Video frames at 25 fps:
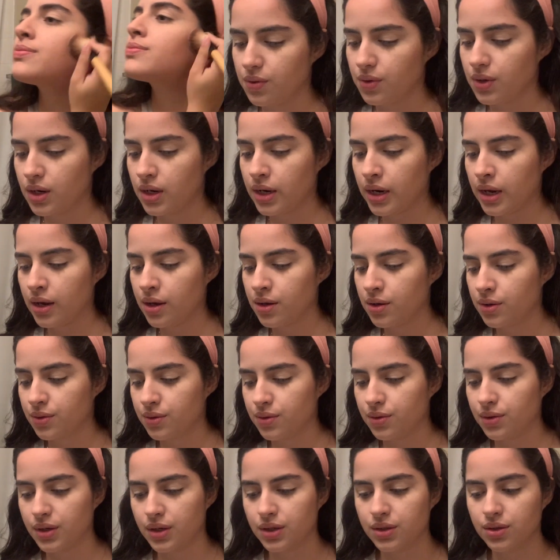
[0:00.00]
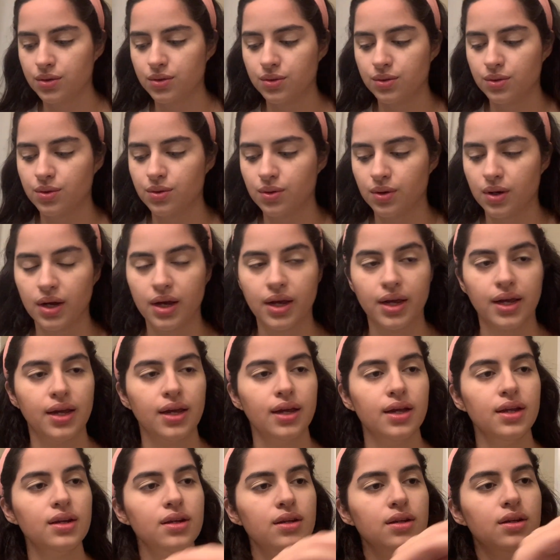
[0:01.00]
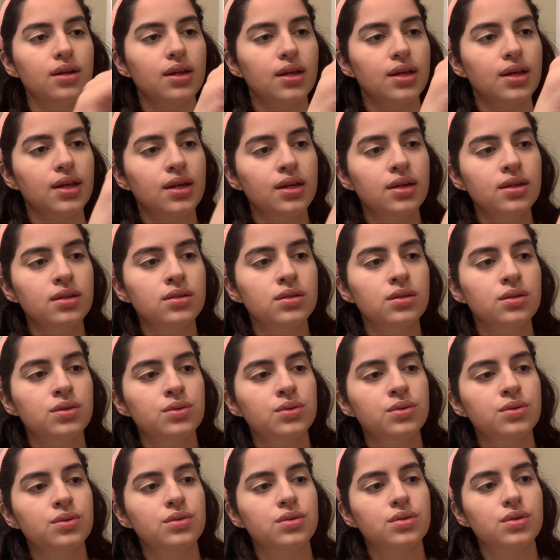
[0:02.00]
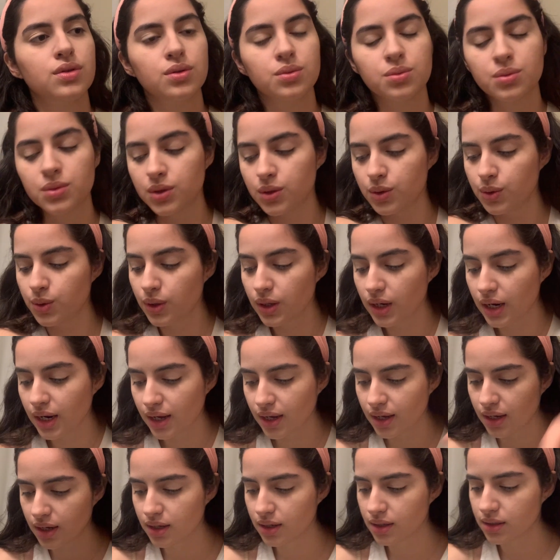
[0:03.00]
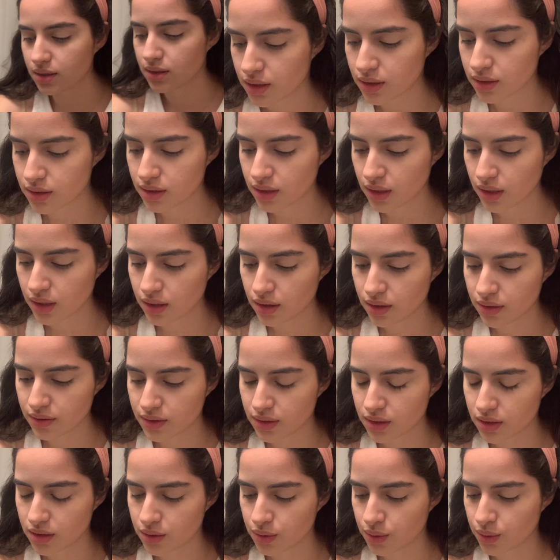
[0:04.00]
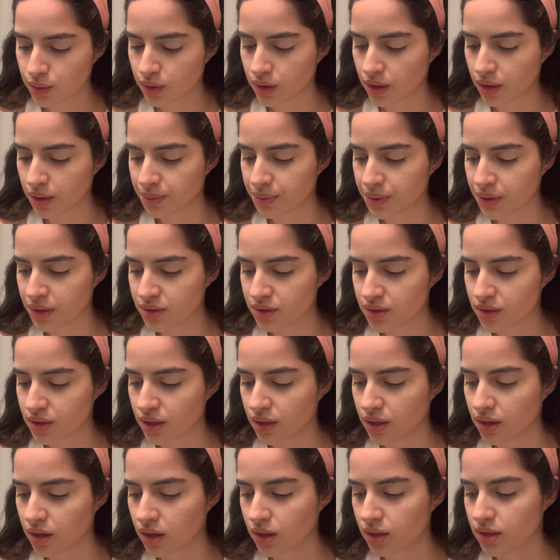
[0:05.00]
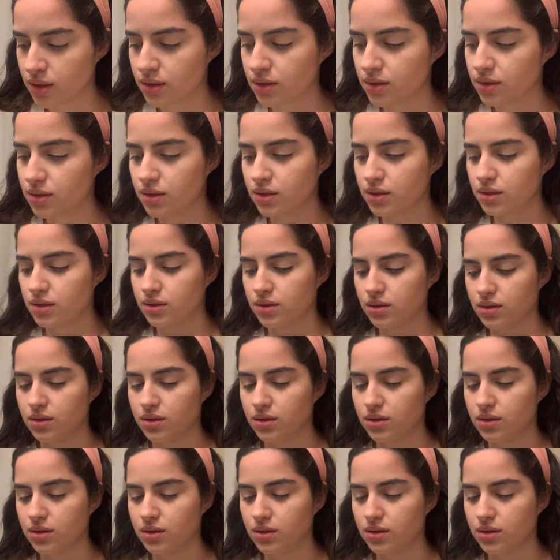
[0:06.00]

We're now going to go ahead and do some hula because I love this hula bronzer, honestly.